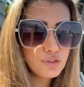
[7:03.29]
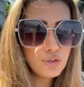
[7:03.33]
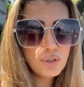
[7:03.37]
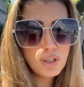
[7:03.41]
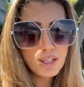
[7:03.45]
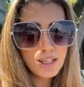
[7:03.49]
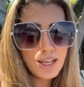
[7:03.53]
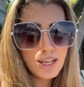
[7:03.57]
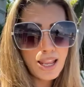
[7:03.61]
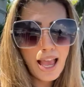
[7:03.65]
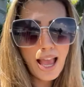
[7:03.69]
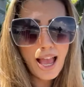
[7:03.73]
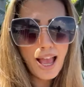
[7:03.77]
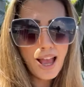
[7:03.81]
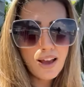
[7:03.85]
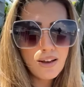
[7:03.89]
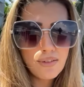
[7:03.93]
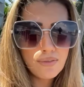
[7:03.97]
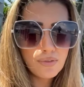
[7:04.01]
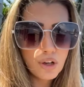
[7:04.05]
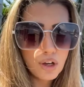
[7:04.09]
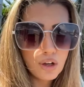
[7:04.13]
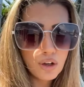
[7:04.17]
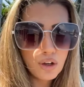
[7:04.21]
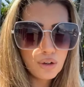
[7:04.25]
You can
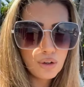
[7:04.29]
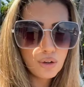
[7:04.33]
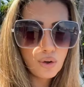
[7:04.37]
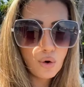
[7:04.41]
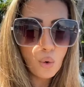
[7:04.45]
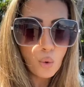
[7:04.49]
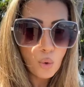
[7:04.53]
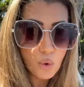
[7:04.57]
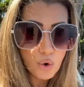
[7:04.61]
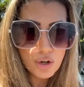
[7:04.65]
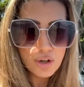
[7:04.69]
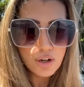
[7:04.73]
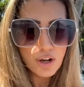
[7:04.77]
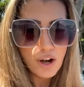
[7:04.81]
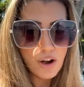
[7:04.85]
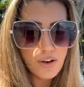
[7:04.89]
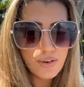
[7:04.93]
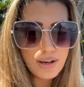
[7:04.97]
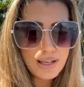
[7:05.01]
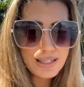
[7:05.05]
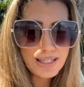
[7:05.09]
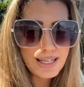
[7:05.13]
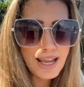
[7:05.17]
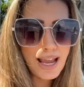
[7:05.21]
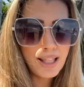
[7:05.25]
have an
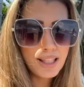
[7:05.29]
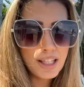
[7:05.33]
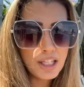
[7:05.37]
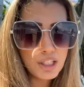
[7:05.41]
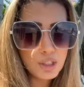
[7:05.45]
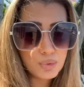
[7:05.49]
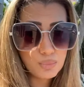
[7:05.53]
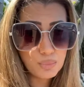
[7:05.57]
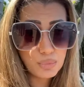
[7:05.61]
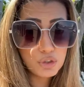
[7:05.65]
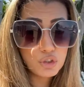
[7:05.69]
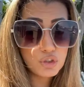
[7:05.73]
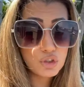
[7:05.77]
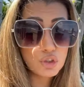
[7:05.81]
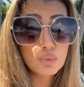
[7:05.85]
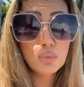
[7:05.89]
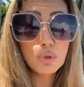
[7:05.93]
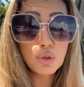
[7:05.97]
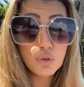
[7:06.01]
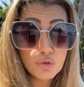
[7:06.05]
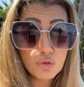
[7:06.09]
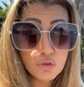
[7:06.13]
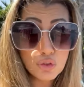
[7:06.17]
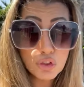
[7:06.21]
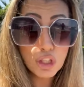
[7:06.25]
ordinary talent, but just
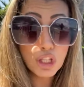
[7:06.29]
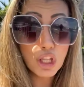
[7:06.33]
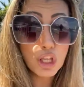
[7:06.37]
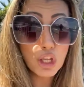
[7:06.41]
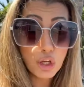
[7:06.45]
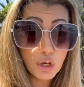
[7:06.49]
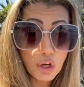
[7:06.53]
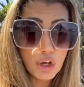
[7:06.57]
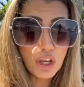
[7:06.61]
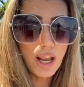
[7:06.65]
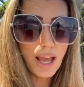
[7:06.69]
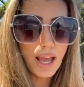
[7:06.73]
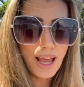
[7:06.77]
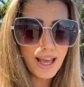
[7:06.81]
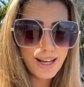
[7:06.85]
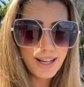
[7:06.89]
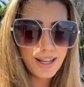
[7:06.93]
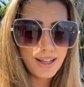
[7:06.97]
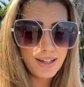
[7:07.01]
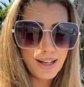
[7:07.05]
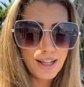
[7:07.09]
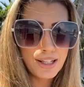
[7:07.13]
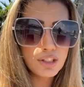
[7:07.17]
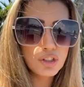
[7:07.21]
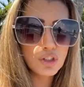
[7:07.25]
be really good at
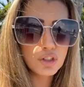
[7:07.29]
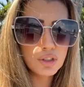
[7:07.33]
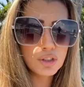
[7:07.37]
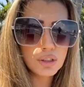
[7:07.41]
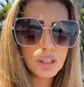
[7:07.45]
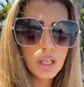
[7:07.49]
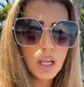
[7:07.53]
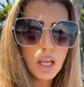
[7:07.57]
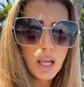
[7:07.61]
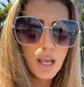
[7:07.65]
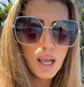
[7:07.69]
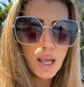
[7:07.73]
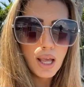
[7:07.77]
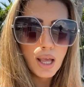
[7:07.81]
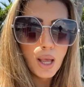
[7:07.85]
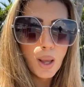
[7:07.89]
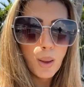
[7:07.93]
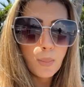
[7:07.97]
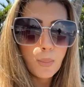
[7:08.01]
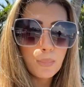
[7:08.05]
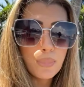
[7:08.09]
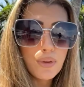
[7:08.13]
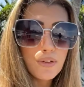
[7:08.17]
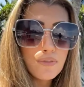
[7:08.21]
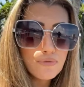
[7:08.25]
it and just
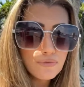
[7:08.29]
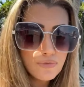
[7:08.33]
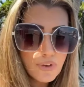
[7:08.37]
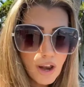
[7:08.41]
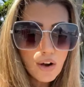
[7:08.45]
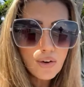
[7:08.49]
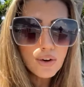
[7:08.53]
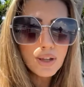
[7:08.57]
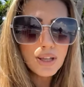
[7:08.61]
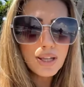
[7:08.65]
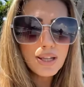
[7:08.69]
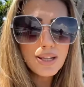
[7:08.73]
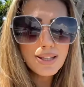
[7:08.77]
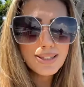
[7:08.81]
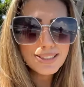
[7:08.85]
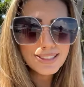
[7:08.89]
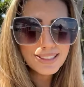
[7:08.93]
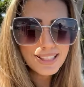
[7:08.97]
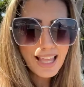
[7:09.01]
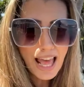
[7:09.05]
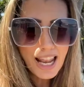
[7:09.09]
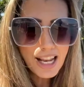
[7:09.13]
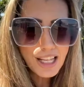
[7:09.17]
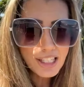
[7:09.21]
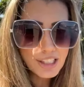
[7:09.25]
be very
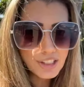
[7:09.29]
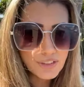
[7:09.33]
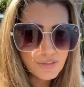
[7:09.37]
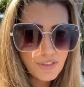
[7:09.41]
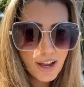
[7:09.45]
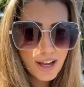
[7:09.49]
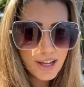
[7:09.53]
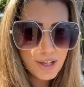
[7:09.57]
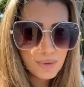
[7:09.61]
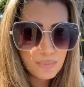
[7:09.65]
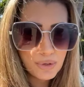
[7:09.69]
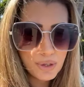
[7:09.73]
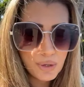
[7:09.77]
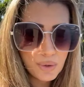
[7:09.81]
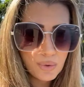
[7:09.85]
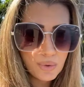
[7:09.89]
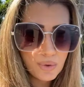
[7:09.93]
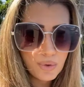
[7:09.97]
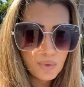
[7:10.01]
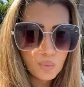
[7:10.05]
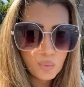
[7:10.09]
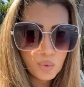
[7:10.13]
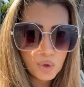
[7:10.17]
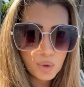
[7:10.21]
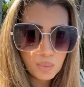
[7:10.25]
satisfied
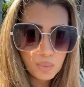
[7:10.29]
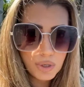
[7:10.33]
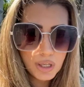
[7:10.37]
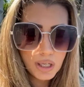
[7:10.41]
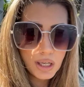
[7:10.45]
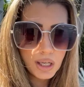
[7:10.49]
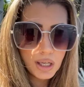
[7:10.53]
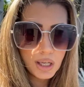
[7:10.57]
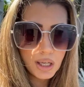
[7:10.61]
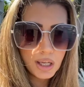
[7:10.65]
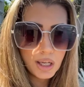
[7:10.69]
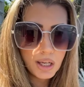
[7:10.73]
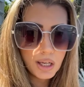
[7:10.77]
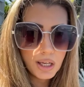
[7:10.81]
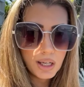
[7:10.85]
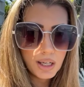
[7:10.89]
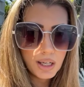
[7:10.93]
with being